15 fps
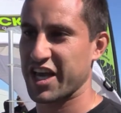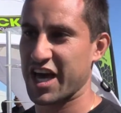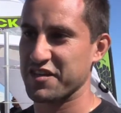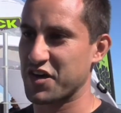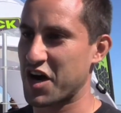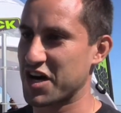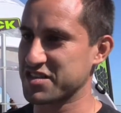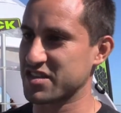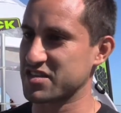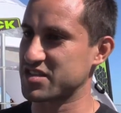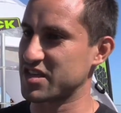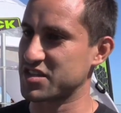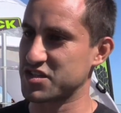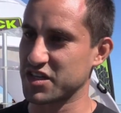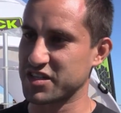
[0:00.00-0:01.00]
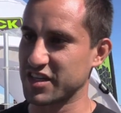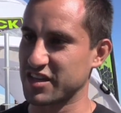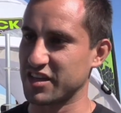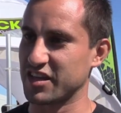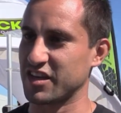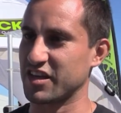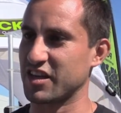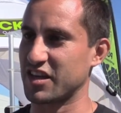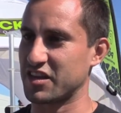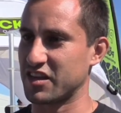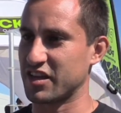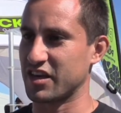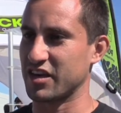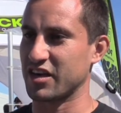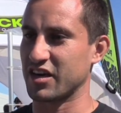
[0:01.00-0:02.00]
have Austin Cindric in the in
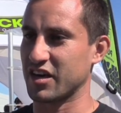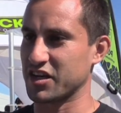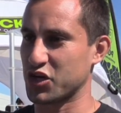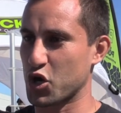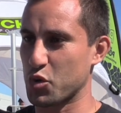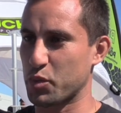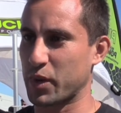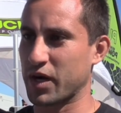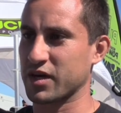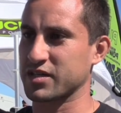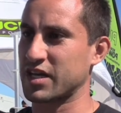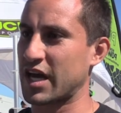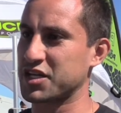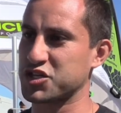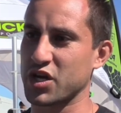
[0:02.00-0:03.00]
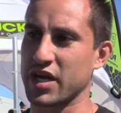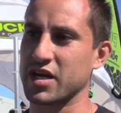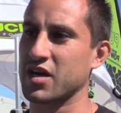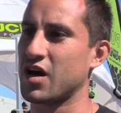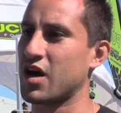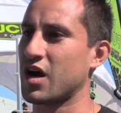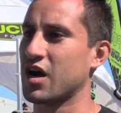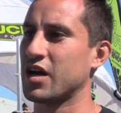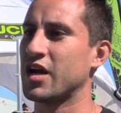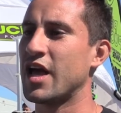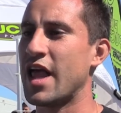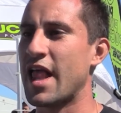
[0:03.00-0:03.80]
the uh, GoPuck Night Train car,